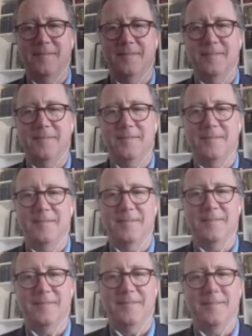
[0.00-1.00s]

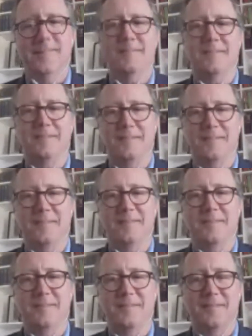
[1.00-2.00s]

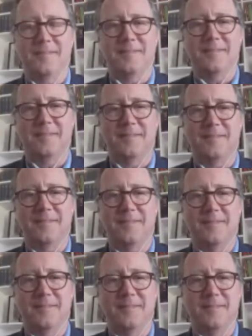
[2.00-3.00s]

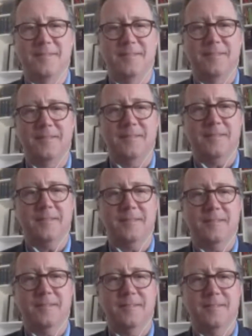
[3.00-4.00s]

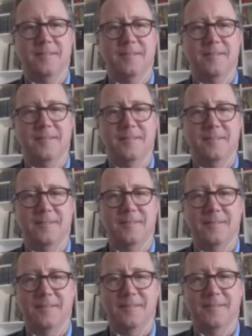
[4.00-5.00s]

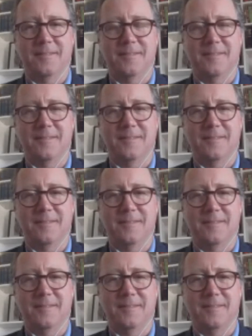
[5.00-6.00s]

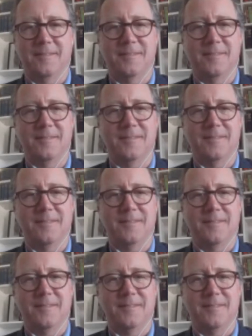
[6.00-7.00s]

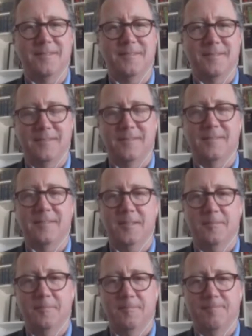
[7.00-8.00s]
The person shown says nothing.